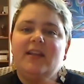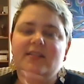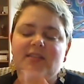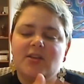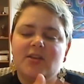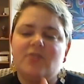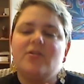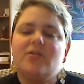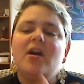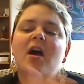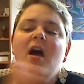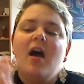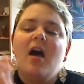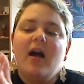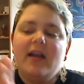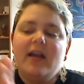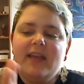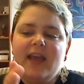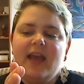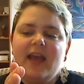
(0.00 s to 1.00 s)
So
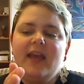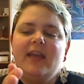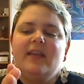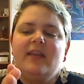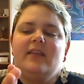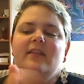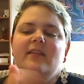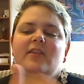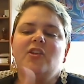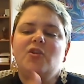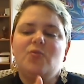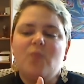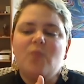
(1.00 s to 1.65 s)
again, you